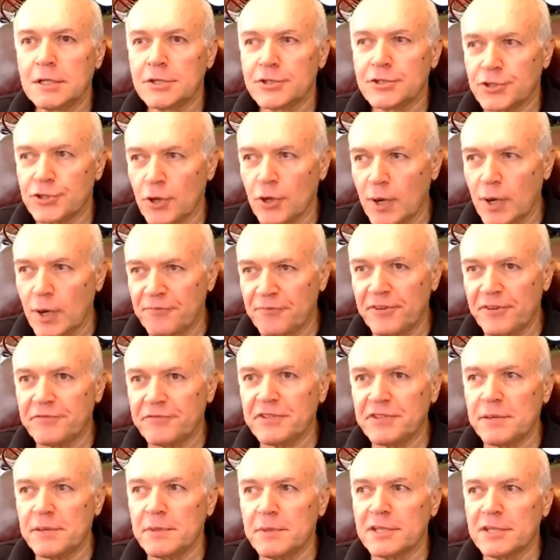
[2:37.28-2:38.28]
Show up 15
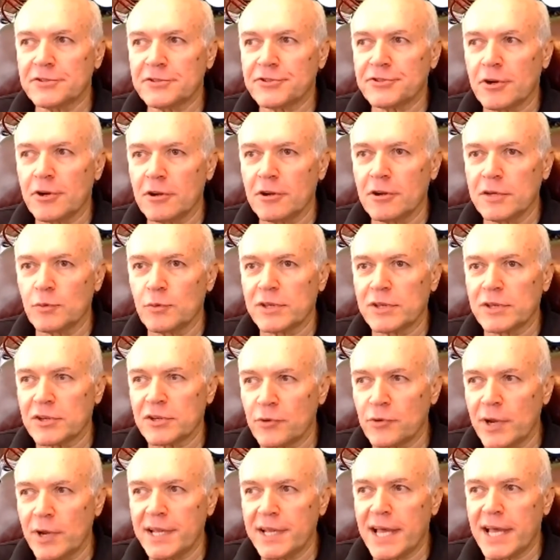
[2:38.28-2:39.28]
minutes early with a great
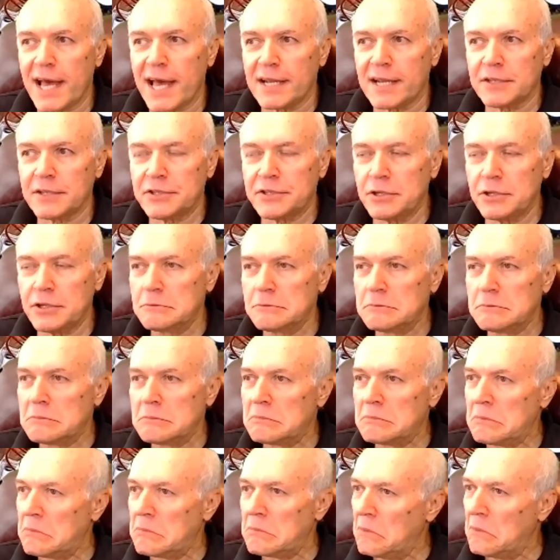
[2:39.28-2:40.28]
attitude.
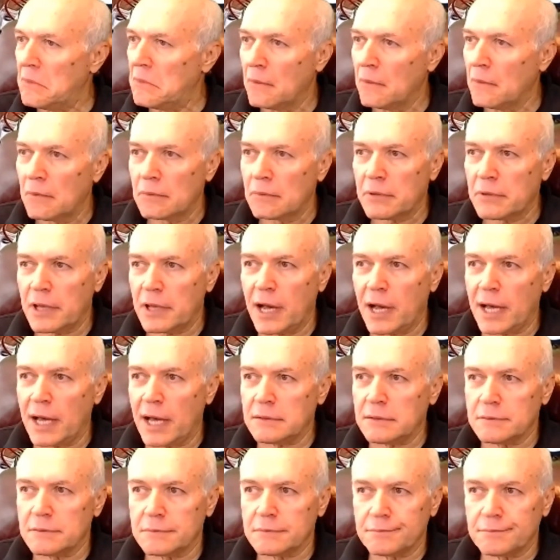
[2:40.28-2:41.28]
God,
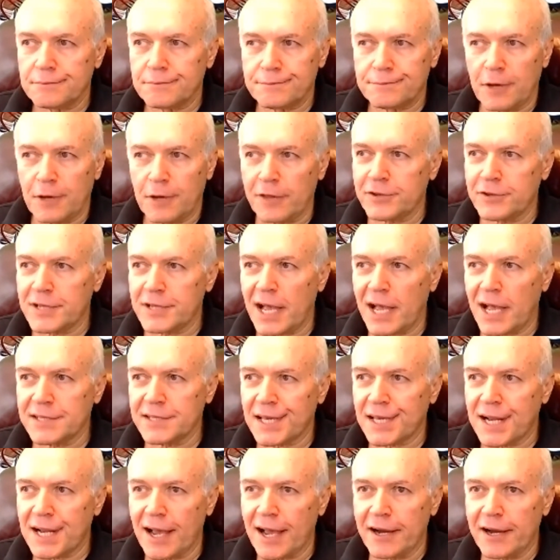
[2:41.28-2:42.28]
other guys that got
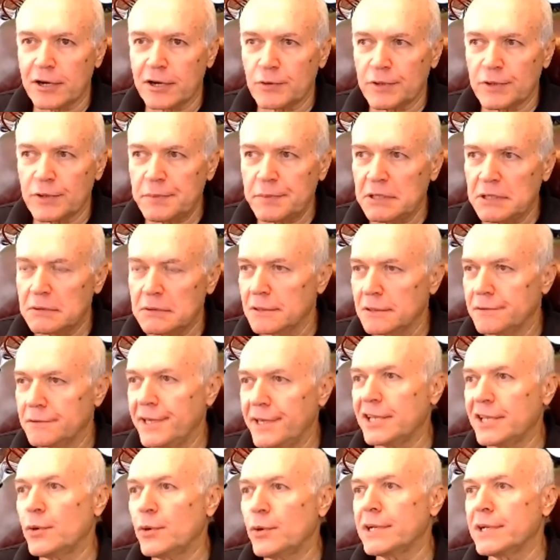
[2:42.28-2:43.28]
hired with me, they
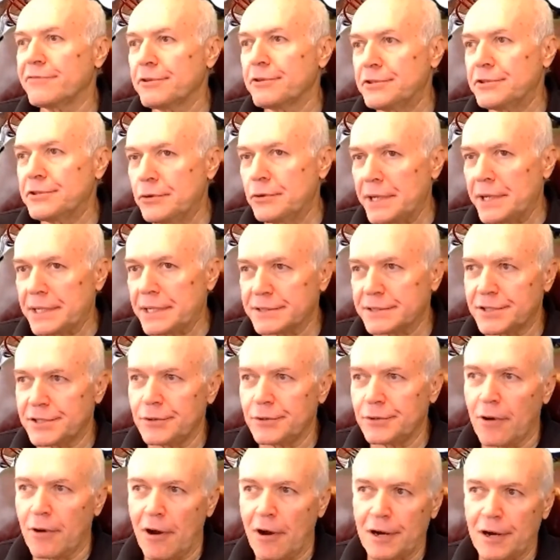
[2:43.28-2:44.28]
quit after 2 weeks.
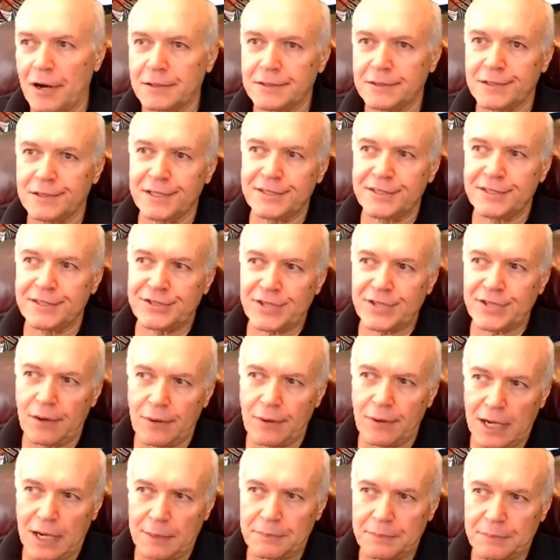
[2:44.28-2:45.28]
Too hard. Didn't show
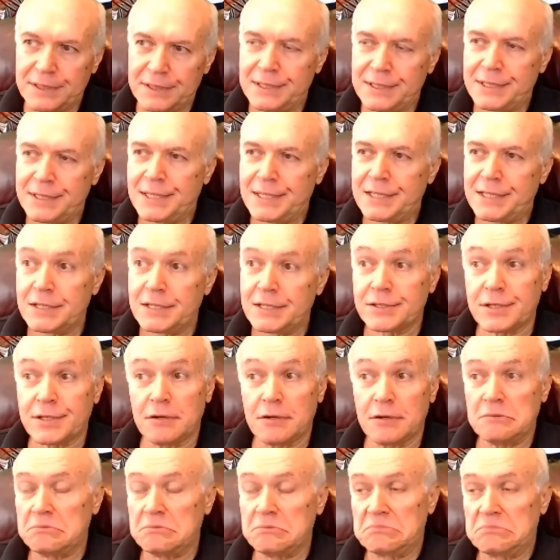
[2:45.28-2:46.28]
up.
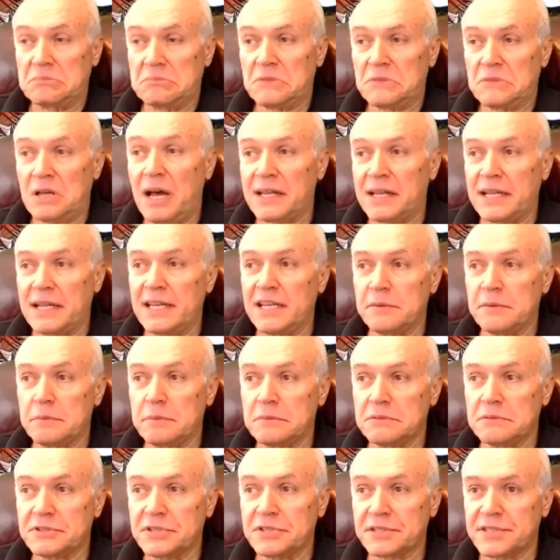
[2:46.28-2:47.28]
So, God,
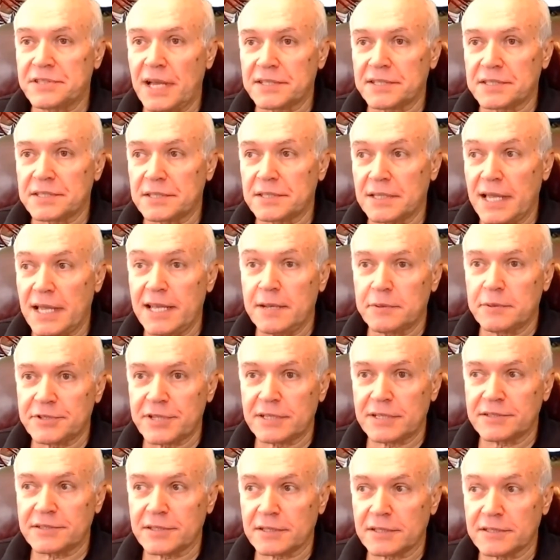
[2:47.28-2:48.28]

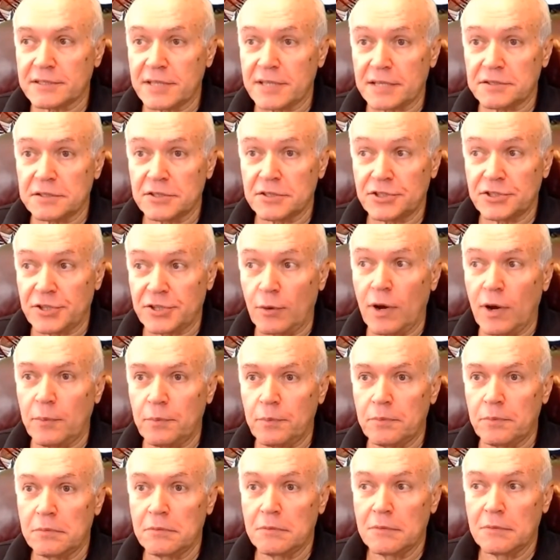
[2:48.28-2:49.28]
80% success, show
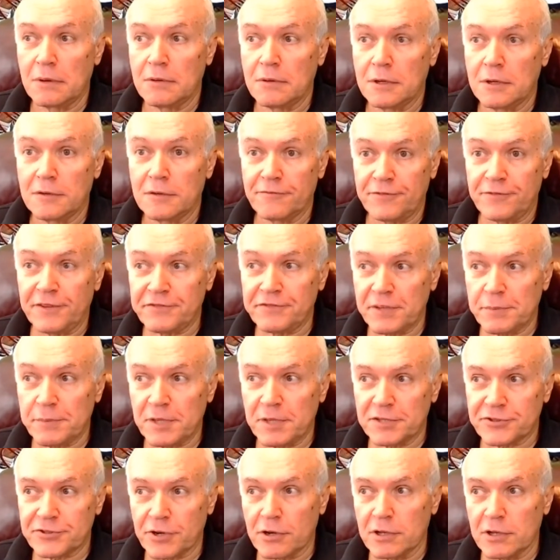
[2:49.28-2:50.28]
up 15
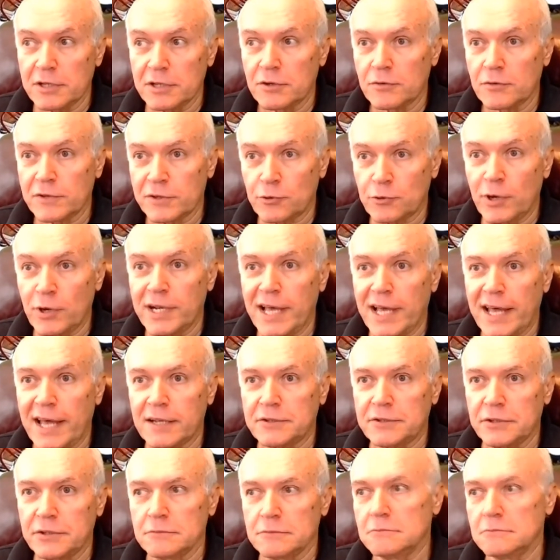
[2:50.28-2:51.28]
minutes early with a great attitude.